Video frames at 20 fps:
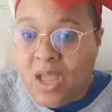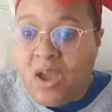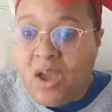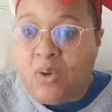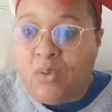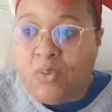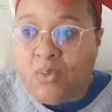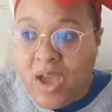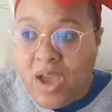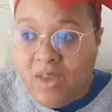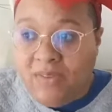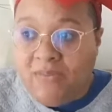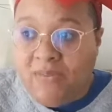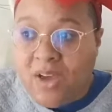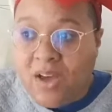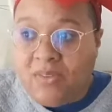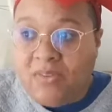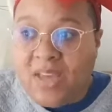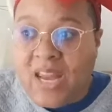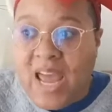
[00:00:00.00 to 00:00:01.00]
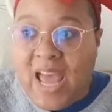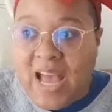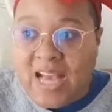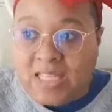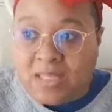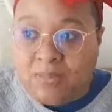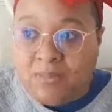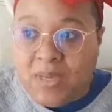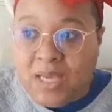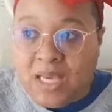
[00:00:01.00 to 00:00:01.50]
Red Velvet
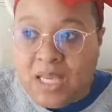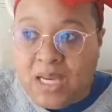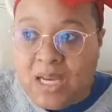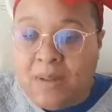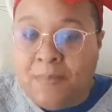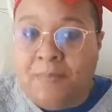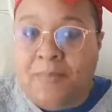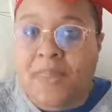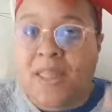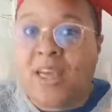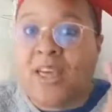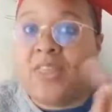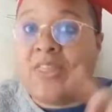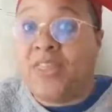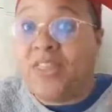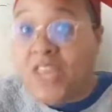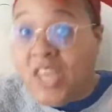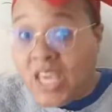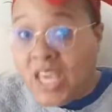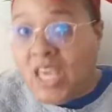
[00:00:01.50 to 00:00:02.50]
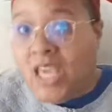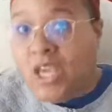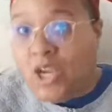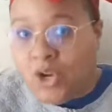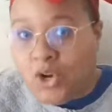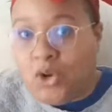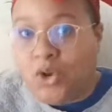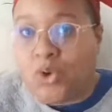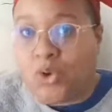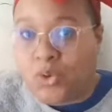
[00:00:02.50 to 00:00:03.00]
has been the
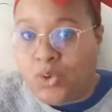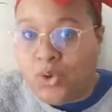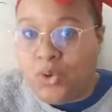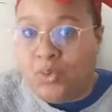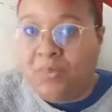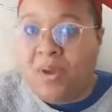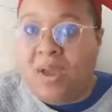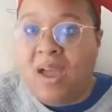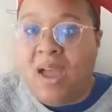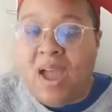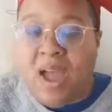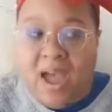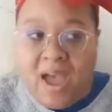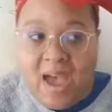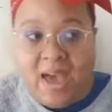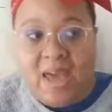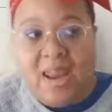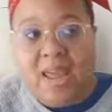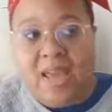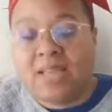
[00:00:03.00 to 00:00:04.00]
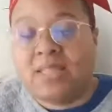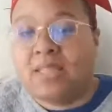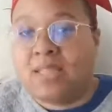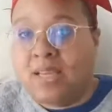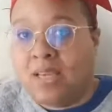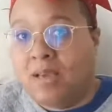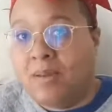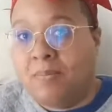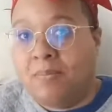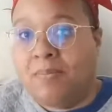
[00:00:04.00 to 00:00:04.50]
girl group at
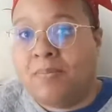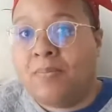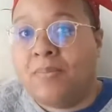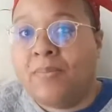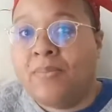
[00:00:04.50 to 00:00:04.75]
SM.